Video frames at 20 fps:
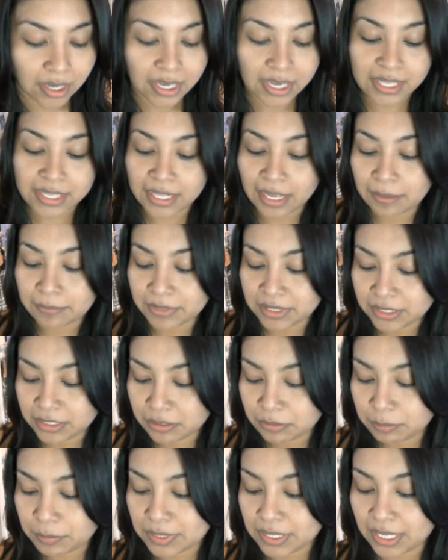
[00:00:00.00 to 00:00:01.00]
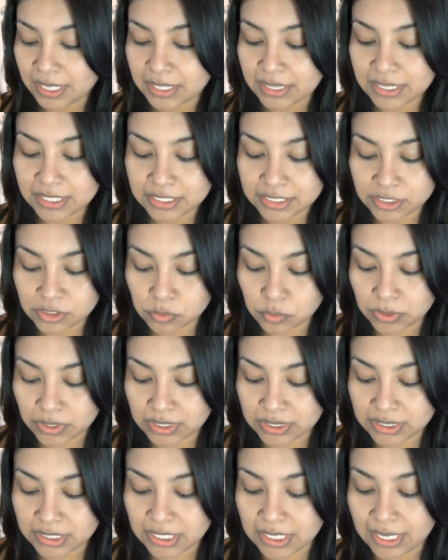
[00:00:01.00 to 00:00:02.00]
And I'm gonna apply this
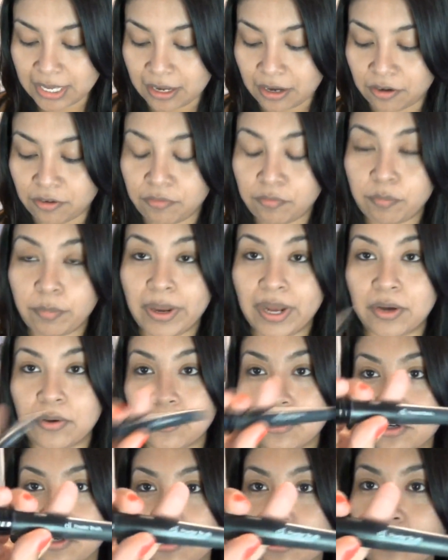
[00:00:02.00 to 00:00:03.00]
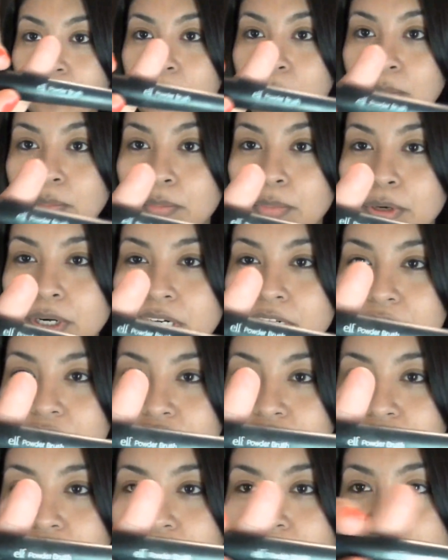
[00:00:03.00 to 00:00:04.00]
with the e.l.f. powder
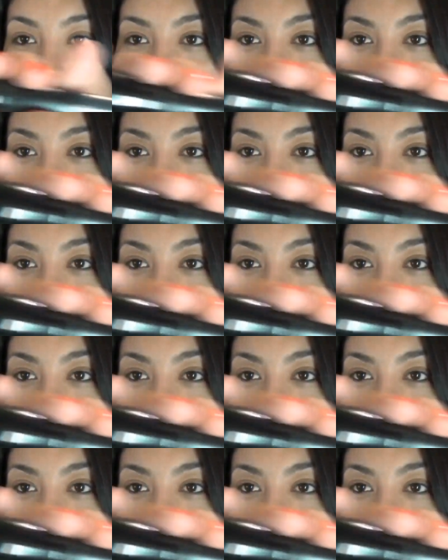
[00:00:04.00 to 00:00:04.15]
brush.